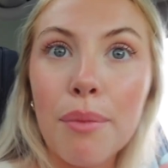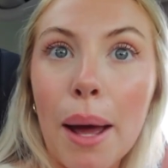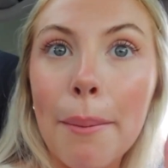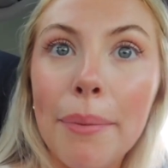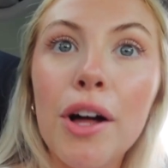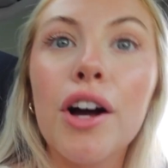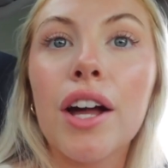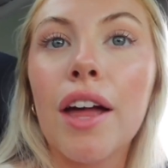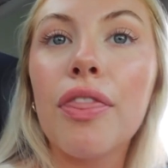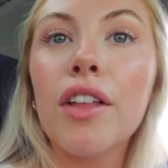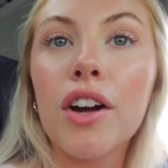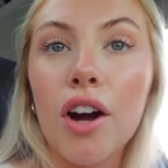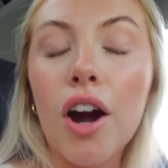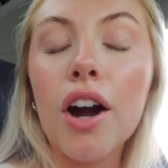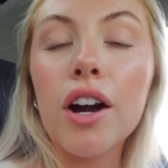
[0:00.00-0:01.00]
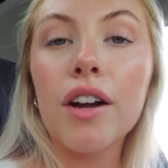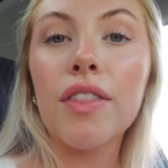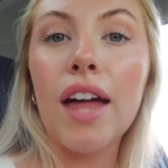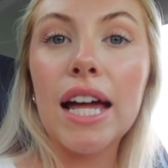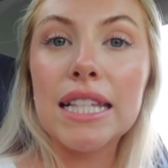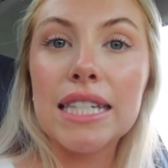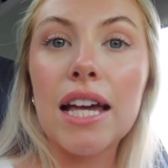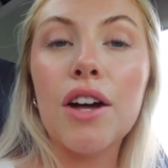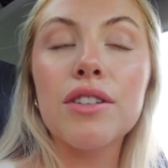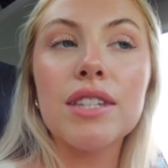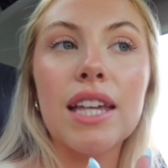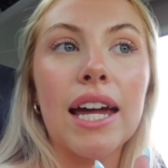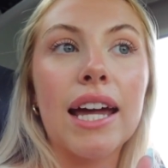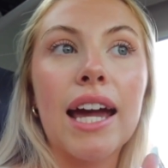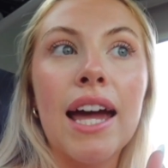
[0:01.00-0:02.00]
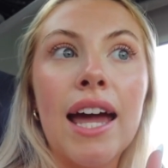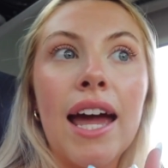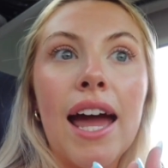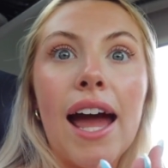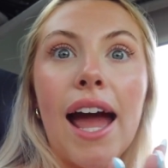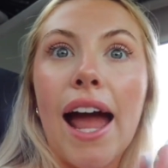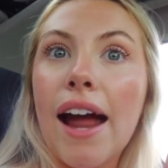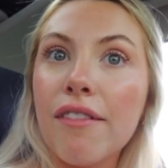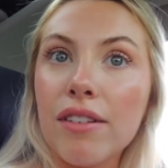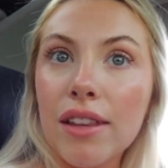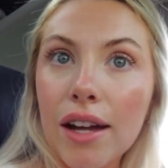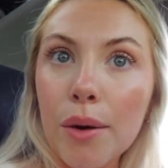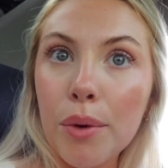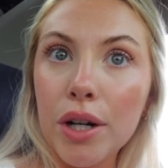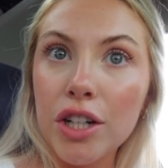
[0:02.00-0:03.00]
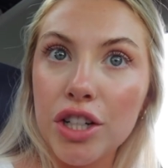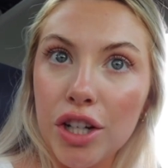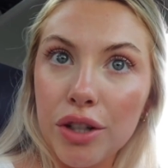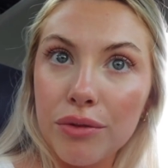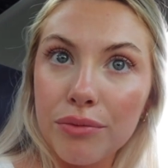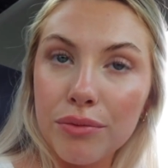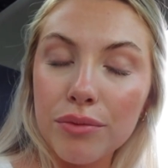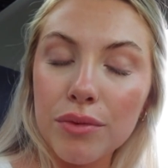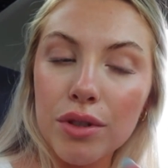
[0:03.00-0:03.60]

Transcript: my book in the cart. That sounds like everything I want to do.